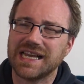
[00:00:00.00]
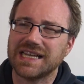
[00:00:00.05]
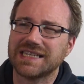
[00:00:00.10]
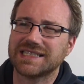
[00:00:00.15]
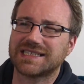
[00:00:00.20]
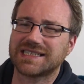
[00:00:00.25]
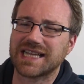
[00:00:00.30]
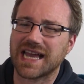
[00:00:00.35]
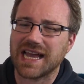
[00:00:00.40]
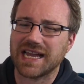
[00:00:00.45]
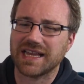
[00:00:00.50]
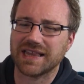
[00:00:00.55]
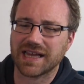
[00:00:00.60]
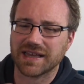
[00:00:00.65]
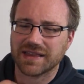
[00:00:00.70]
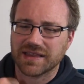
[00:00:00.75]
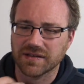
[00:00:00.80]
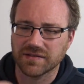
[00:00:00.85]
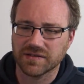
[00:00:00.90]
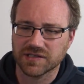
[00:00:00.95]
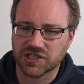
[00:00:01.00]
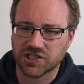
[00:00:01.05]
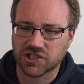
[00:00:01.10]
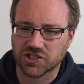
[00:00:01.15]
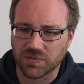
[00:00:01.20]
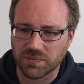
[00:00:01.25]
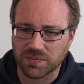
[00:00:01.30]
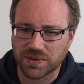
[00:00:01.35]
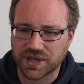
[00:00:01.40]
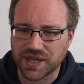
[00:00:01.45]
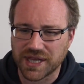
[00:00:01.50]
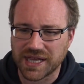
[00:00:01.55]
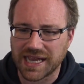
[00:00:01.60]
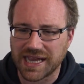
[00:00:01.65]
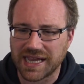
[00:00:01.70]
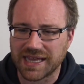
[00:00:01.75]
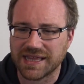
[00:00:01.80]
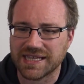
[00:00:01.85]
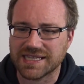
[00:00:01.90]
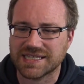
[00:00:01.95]
saying that there was something
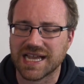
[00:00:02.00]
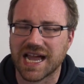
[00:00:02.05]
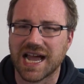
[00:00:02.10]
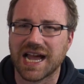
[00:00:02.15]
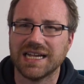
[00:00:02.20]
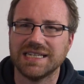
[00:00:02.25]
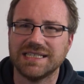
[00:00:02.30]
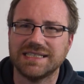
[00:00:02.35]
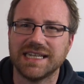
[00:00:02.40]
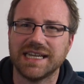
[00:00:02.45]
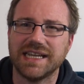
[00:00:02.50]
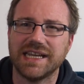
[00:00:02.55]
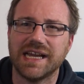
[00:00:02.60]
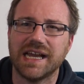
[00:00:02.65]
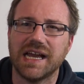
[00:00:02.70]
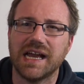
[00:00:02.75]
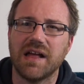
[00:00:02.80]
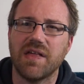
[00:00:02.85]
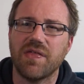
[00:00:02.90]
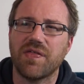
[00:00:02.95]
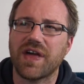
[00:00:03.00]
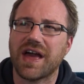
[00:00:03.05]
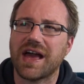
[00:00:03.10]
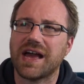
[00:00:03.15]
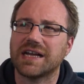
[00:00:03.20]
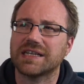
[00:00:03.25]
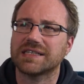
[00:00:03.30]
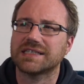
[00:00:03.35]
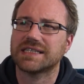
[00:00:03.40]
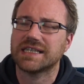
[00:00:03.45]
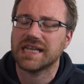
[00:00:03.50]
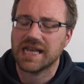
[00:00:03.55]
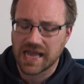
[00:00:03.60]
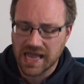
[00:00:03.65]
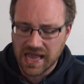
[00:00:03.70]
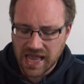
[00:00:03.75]
in this idea that